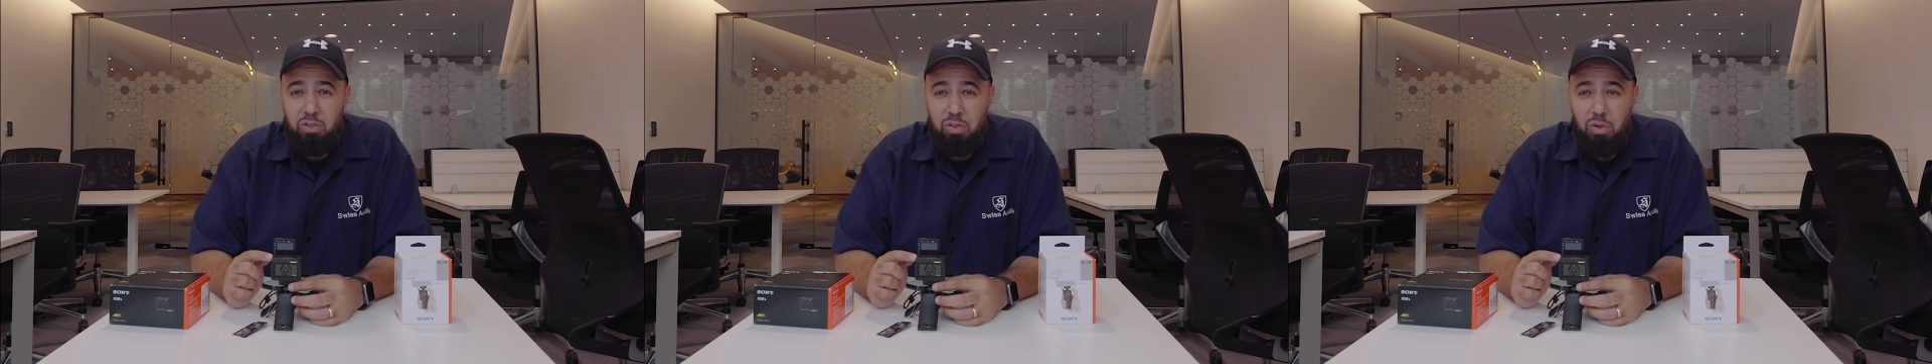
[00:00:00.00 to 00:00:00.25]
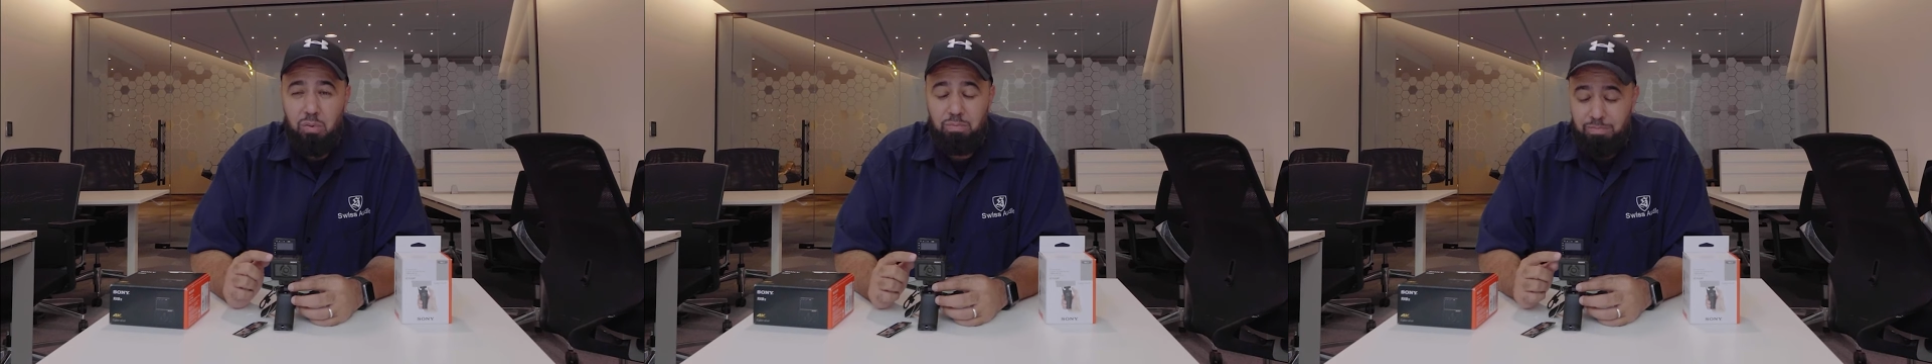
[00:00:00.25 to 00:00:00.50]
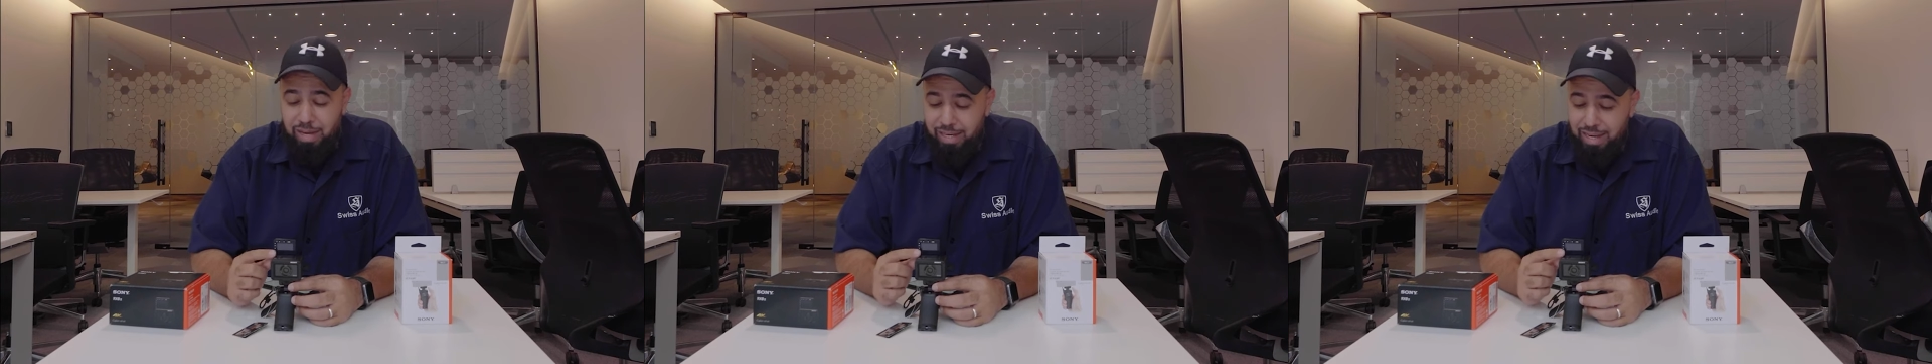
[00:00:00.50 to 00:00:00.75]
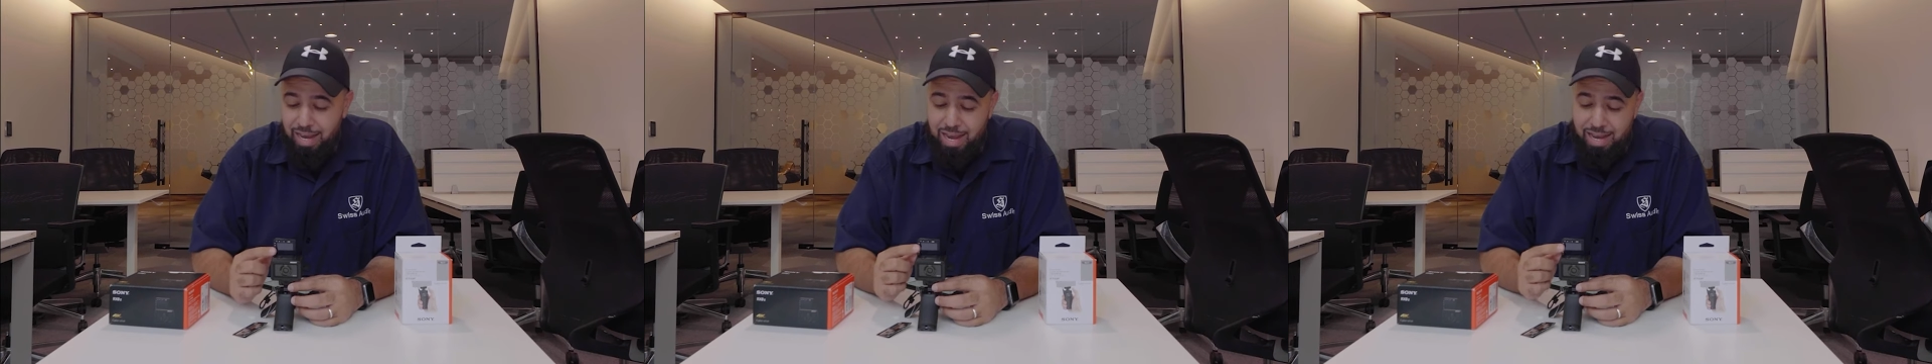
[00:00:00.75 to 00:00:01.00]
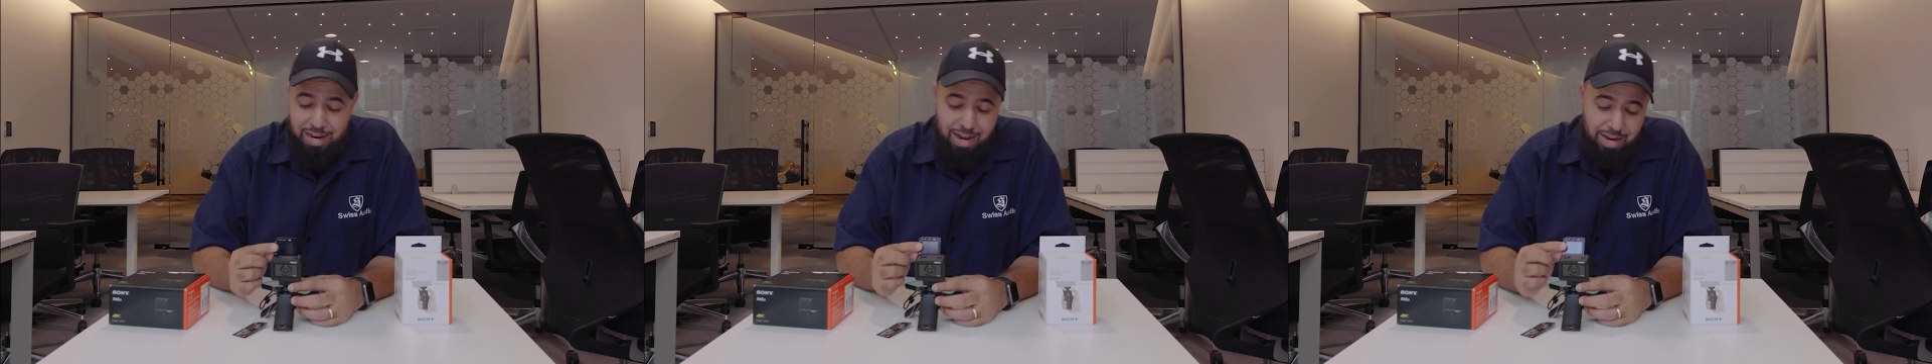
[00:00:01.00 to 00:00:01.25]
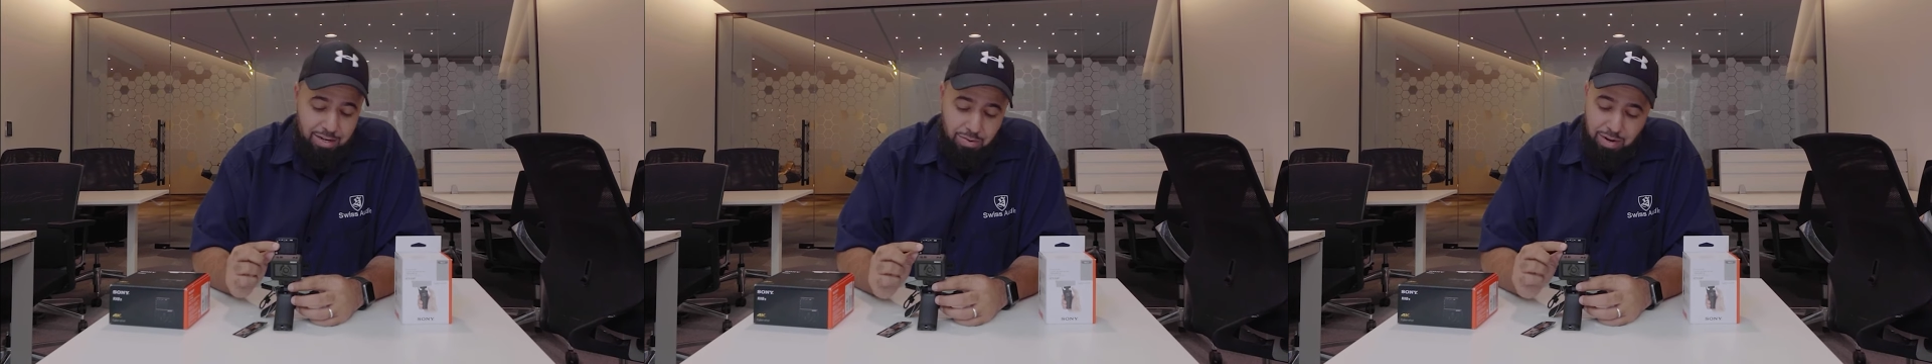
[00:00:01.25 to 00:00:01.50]
So
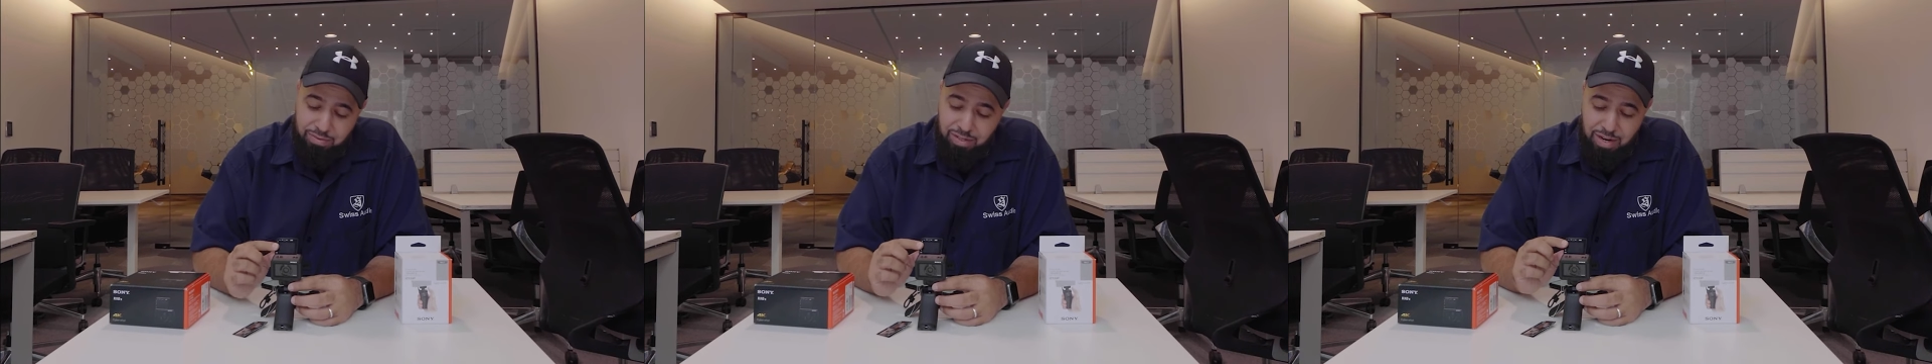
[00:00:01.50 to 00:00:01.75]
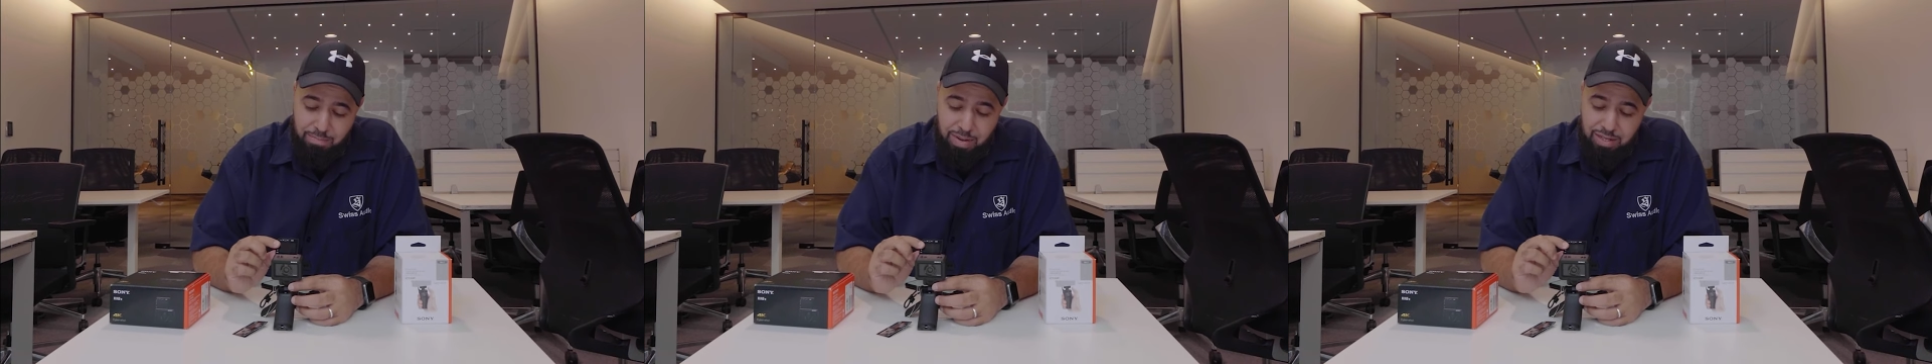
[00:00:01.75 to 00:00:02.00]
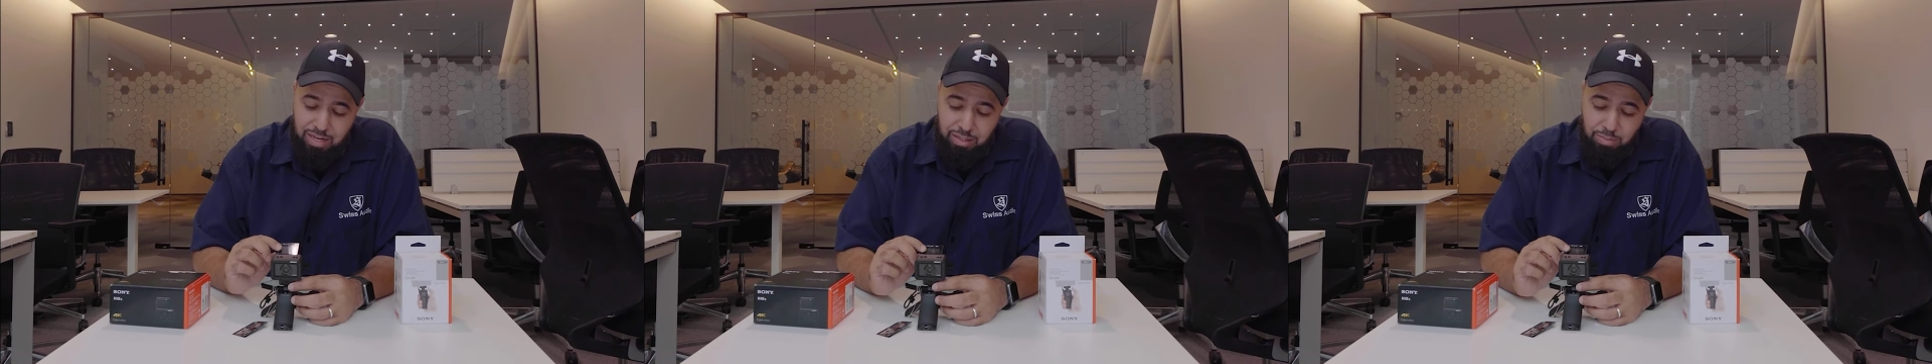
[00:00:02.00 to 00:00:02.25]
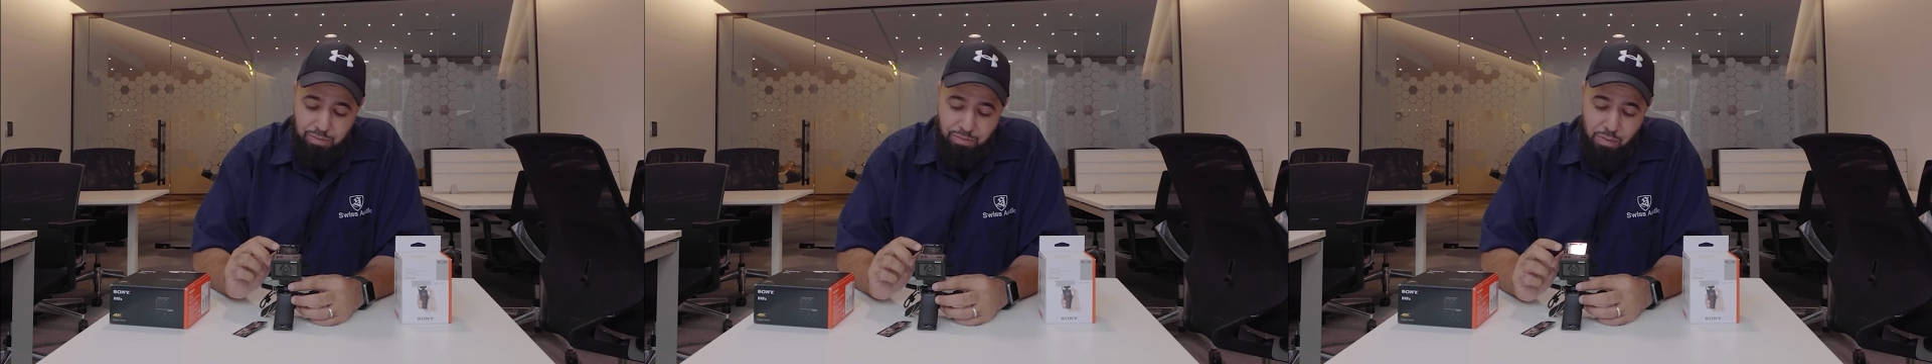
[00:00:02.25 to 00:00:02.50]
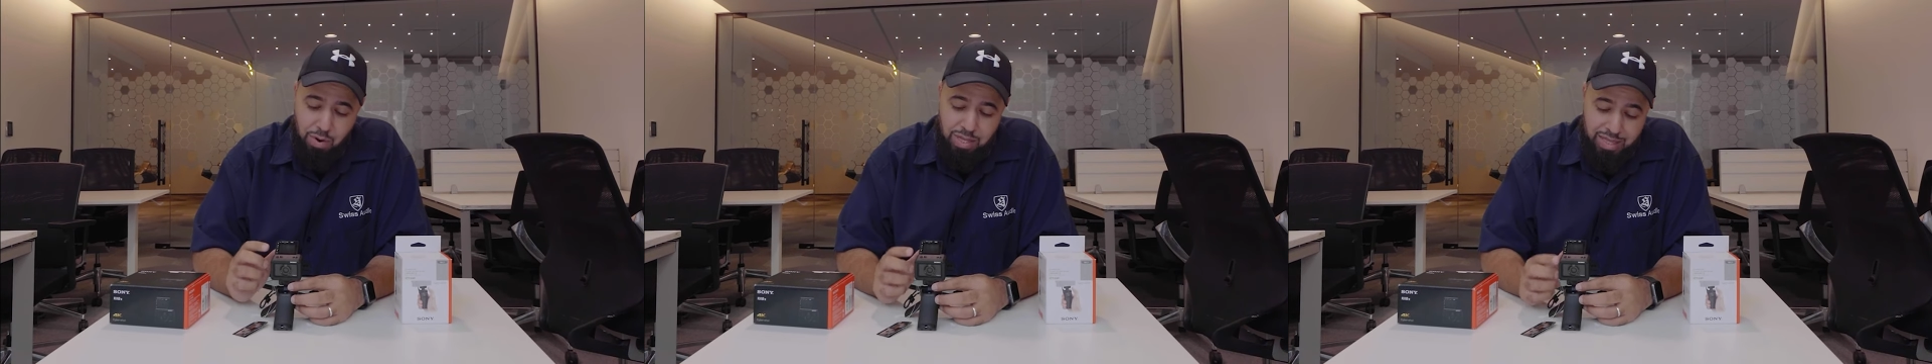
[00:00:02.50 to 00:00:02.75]
again, I know I've said it many times before,